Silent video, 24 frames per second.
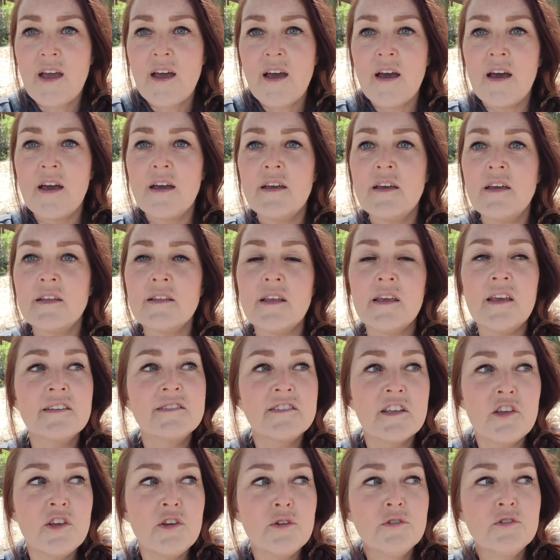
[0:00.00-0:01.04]
It's a
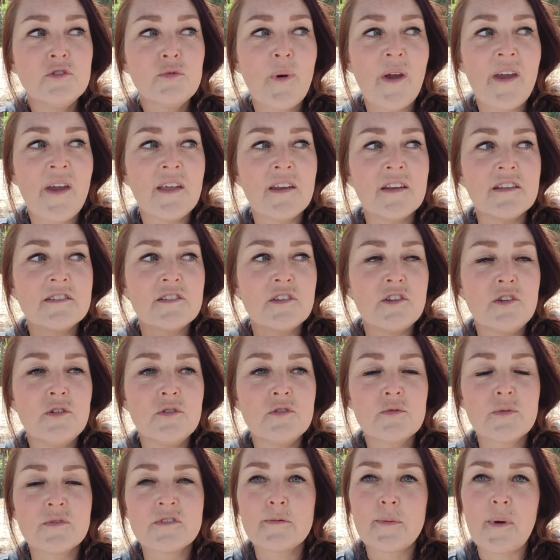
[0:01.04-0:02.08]
huge weight and it's a huge
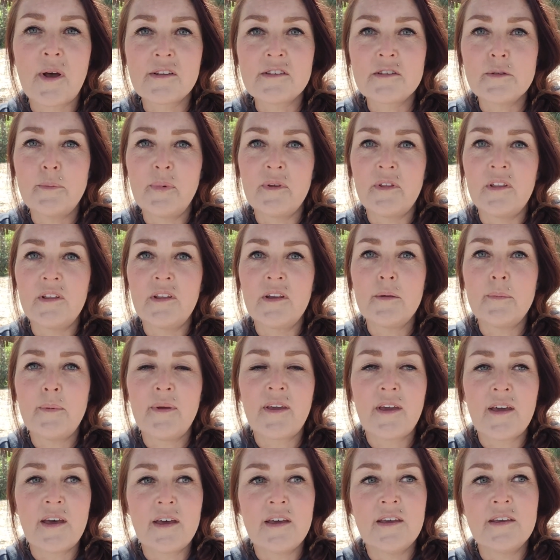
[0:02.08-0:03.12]
responsibility
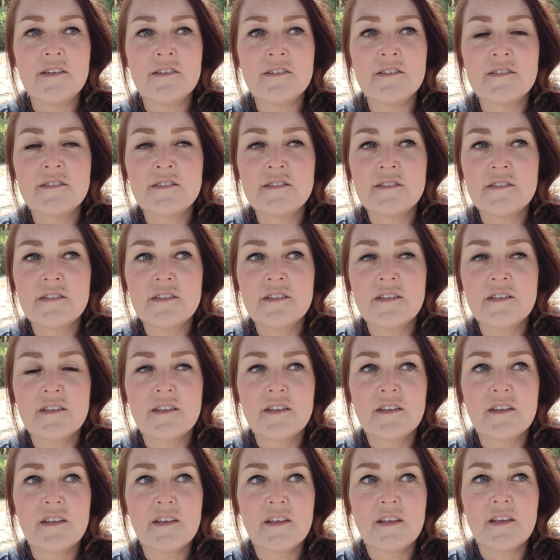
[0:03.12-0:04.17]
because
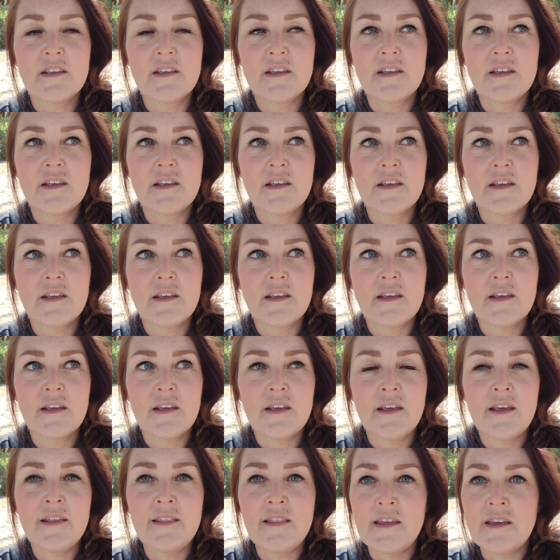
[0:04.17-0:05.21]

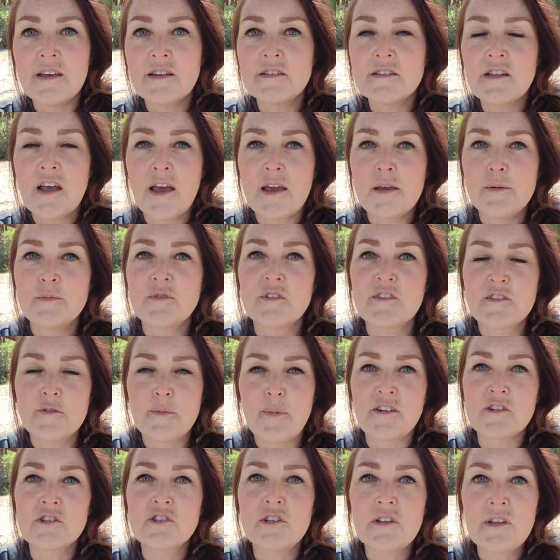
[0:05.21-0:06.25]
in the end times
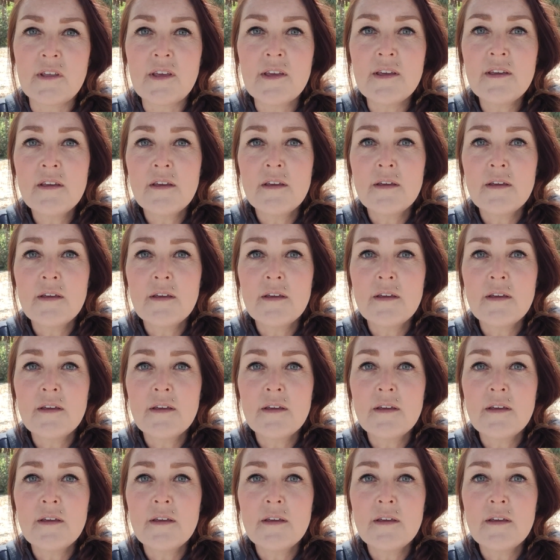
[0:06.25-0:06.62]
especially